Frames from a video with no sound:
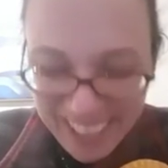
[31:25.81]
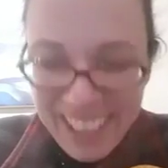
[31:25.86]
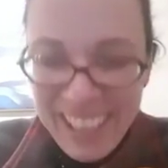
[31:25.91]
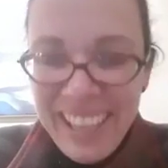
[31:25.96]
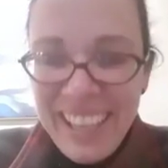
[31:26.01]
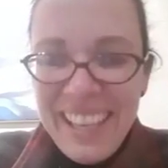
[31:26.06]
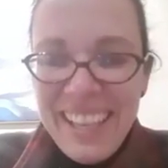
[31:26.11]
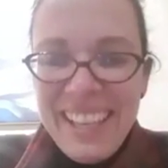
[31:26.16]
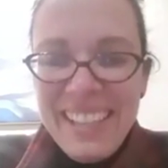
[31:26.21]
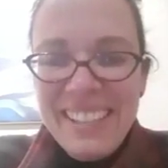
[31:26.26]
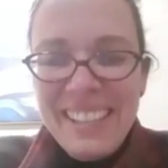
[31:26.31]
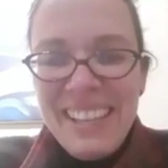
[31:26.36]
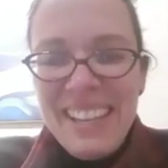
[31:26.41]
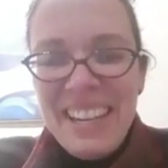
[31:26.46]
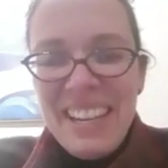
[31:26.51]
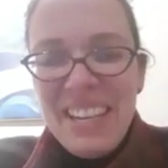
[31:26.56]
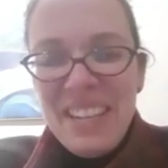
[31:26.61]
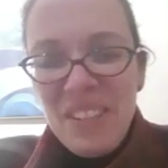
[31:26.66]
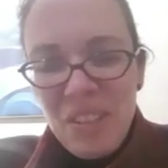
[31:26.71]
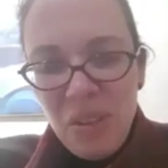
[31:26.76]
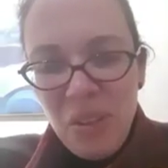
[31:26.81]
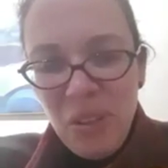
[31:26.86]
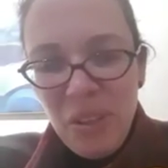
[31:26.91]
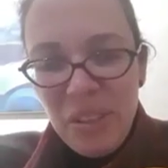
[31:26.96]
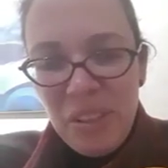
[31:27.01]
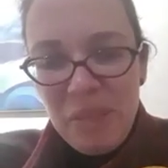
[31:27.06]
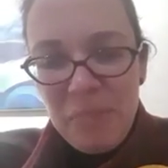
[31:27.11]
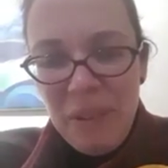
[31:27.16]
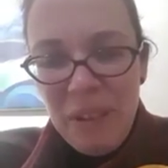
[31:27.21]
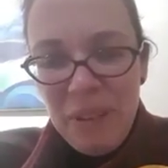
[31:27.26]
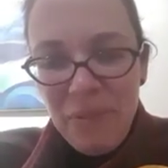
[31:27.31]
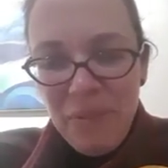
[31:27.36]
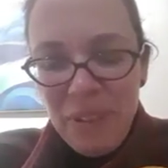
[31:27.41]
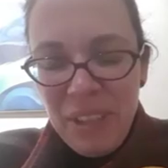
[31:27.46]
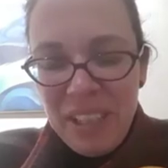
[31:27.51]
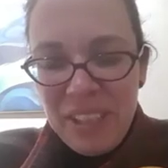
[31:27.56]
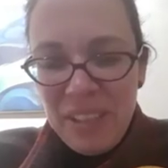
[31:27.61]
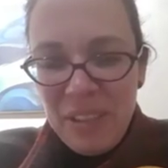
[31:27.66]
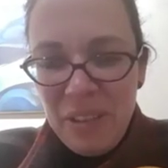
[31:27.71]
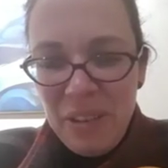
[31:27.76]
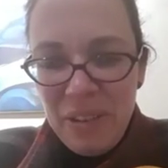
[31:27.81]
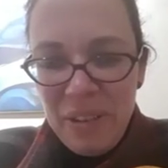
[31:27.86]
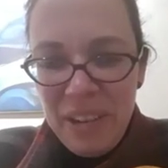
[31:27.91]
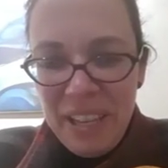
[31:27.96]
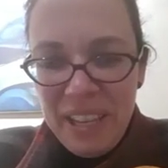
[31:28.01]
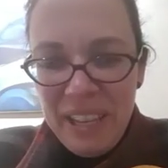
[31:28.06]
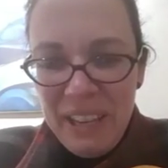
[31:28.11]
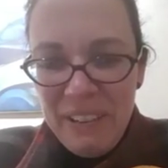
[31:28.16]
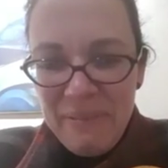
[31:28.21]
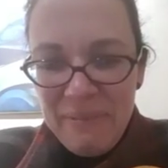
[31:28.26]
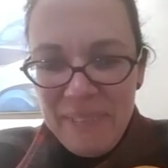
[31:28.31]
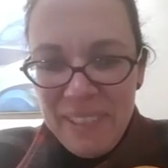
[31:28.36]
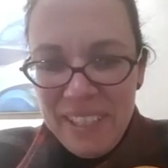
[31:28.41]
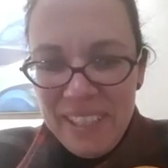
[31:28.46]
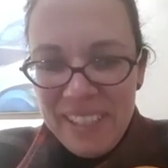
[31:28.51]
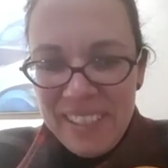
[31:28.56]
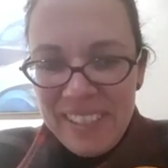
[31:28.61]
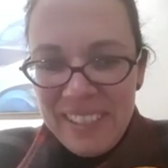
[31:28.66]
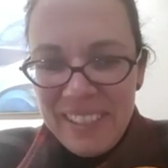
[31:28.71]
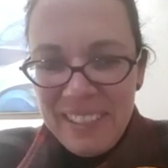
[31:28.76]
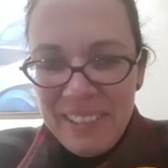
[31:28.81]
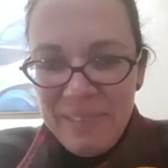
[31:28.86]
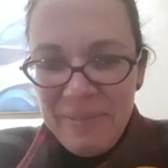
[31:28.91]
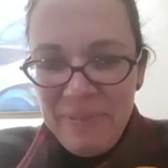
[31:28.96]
It's an endorsement for the Tory government.